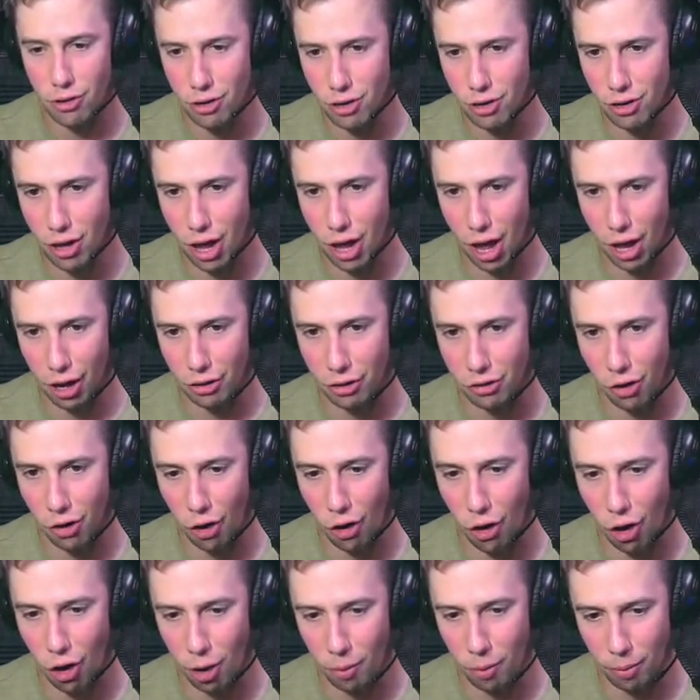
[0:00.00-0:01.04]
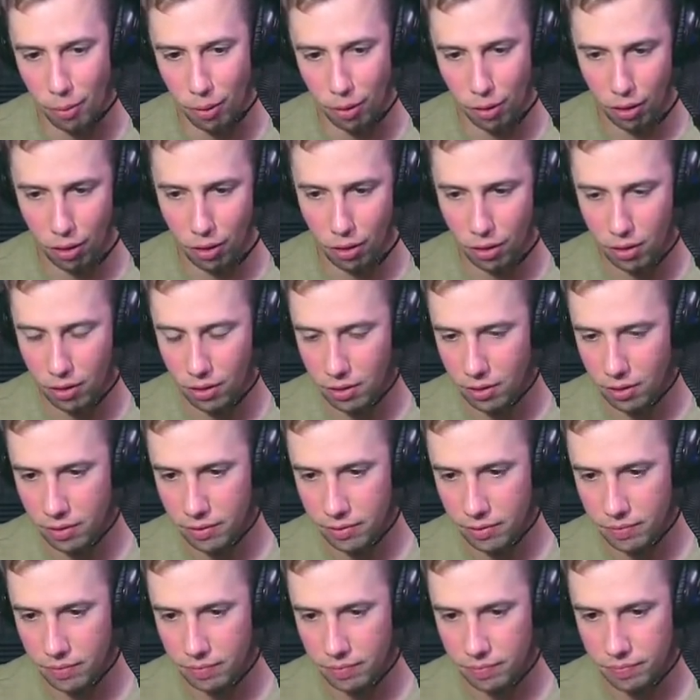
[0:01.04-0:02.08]
Isn't that adorable?
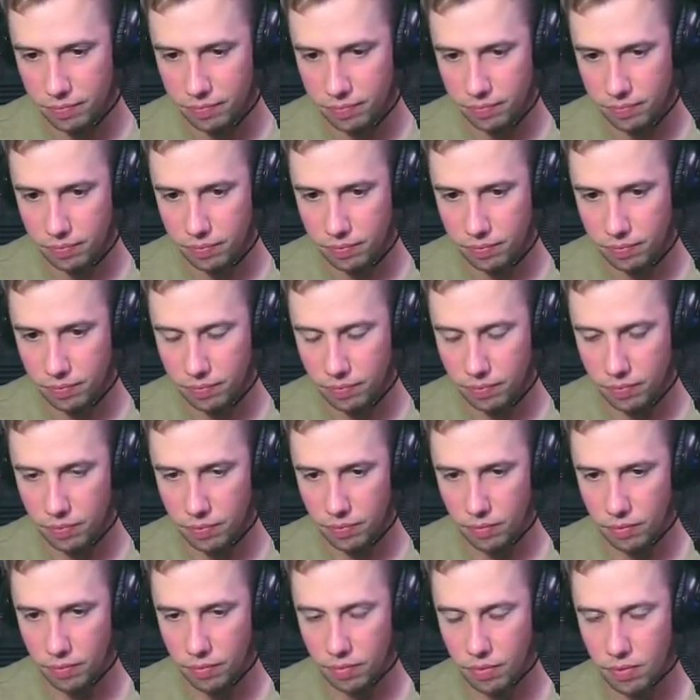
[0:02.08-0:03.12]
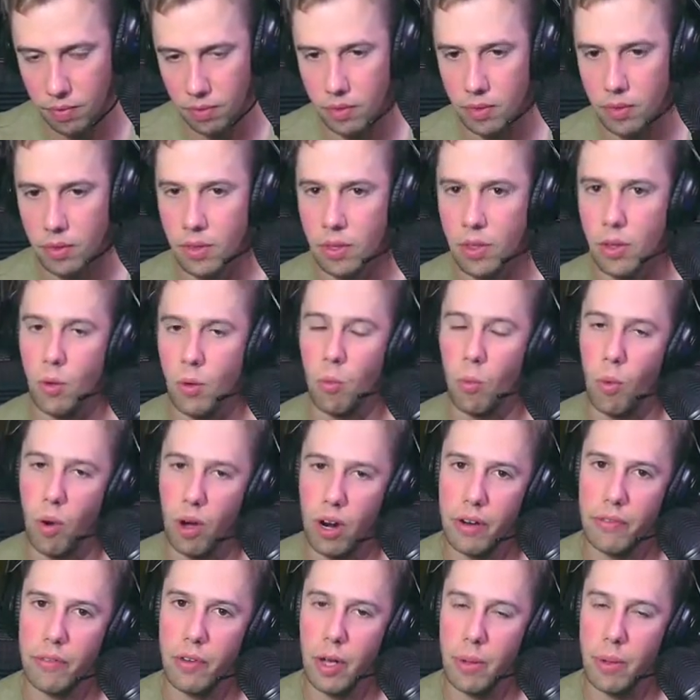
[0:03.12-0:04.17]
Right what
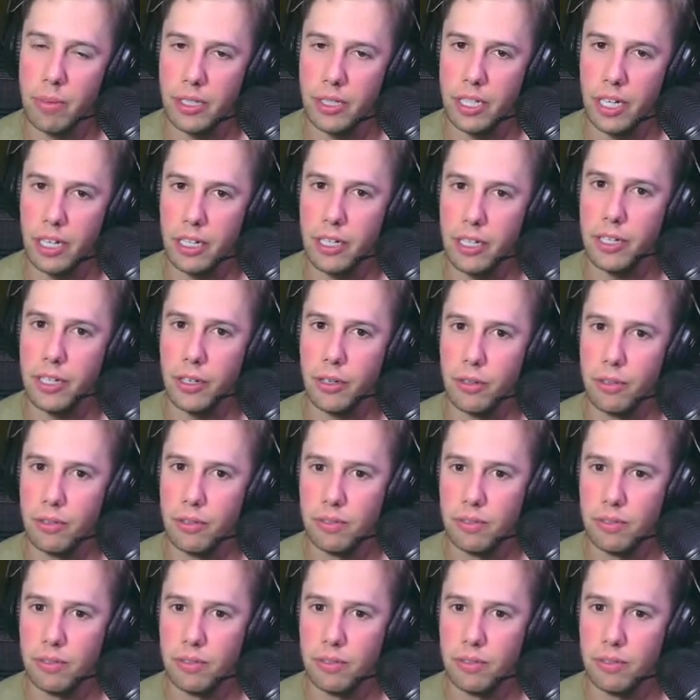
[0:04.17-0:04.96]
have I been telling you?